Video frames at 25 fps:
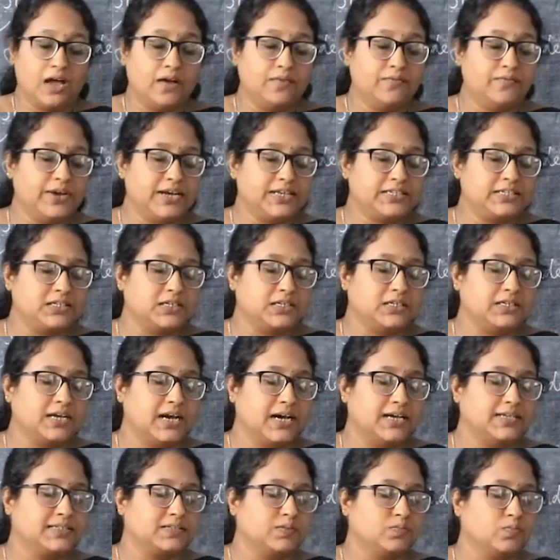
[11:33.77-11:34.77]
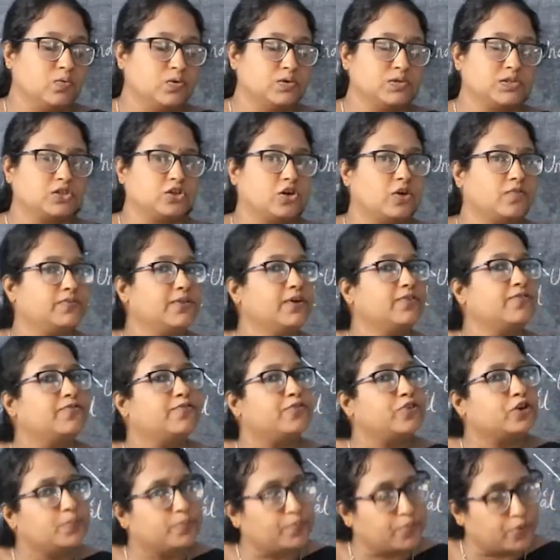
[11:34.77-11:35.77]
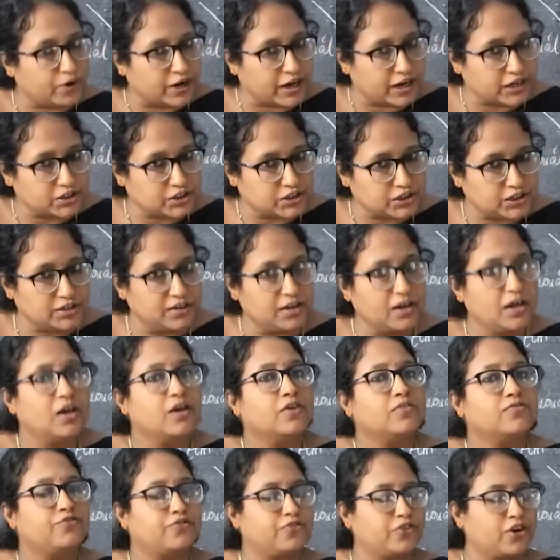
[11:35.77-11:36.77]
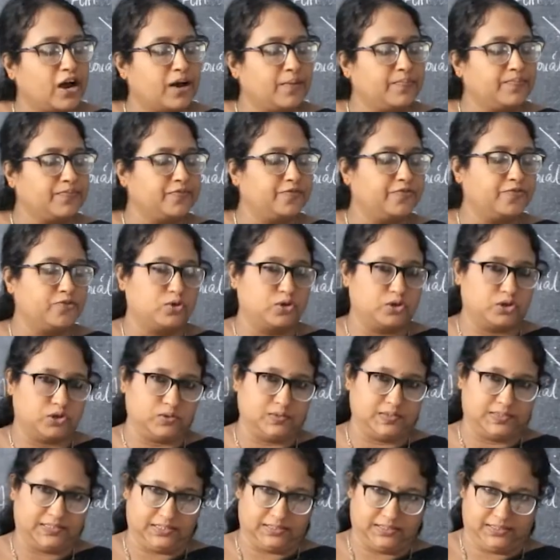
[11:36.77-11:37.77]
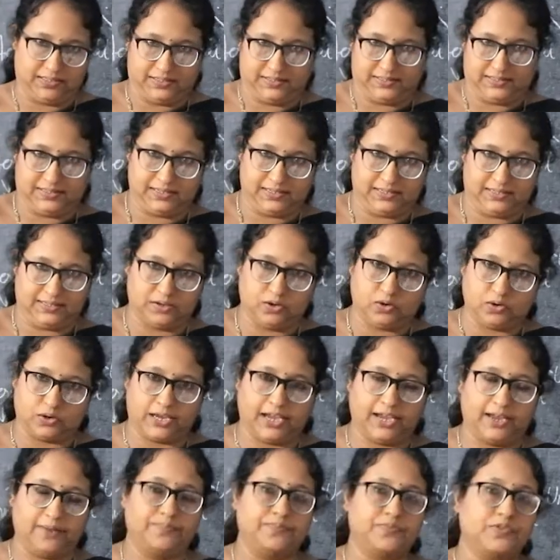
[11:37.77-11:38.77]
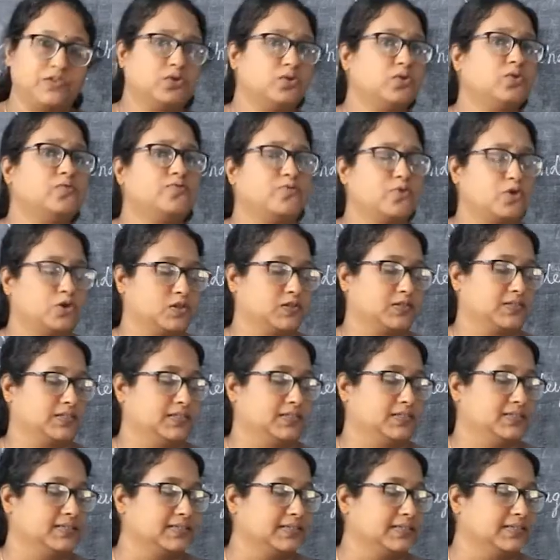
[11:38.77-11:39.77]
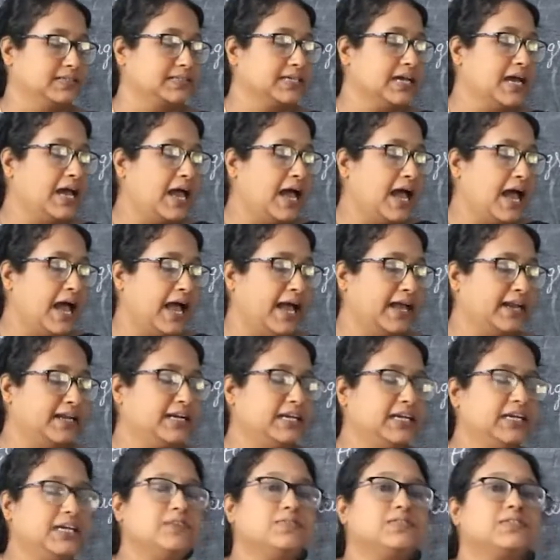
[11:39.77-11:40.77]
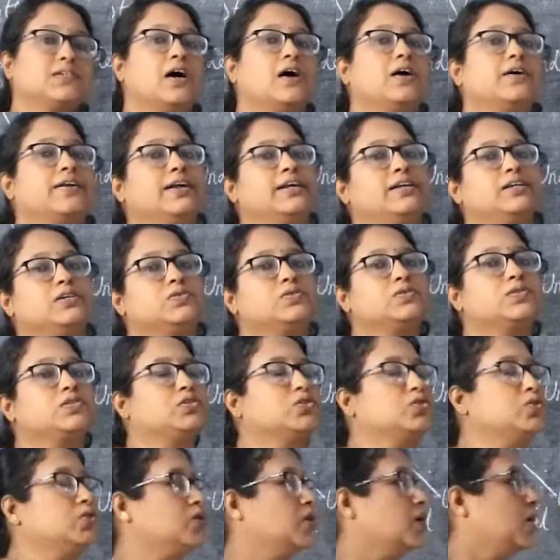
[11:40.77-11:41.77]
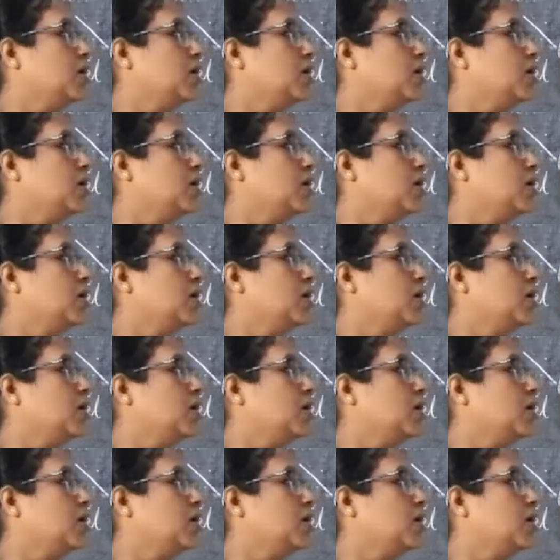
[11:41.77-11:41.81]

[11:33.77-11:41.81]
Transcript: which does most of the food production from photosynthesis, okay, through photosynthesis, and leaves are reduced to